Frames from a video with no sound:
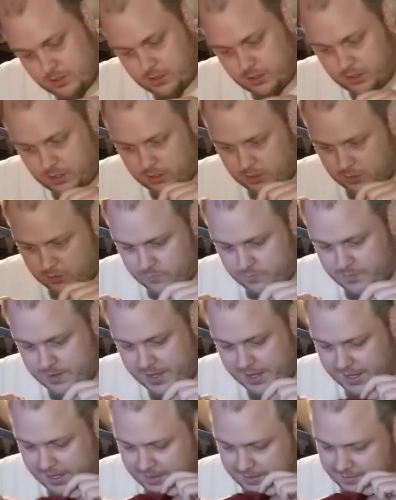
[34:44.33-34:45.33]
Oh,
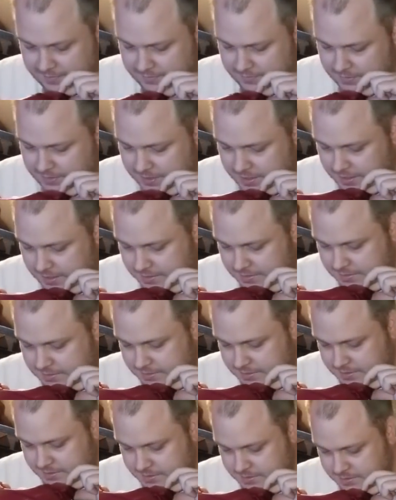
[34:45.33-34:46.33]
man, these are nice.
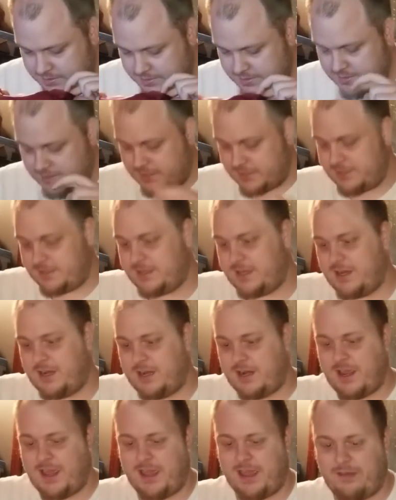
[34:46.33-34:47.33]
Size ten and
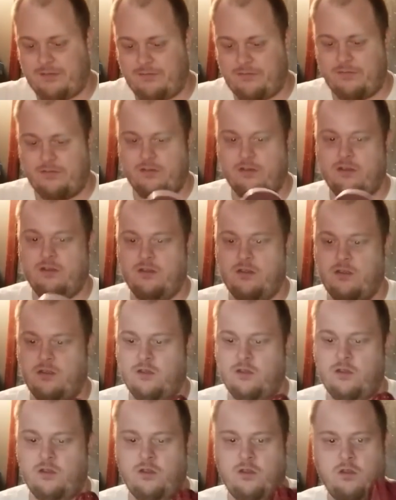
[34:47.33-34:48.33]
a half.
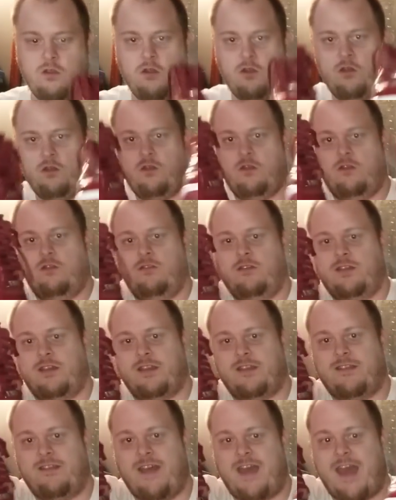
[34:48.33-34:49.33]
Look
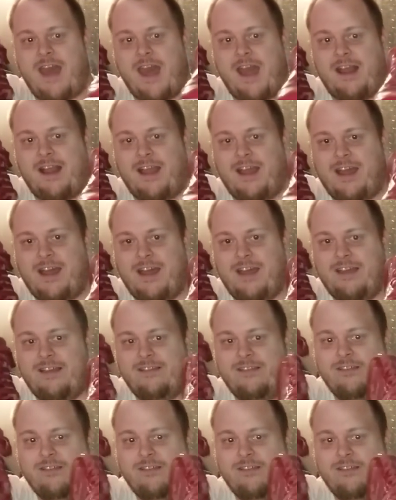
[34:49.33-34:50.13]
at that, guys.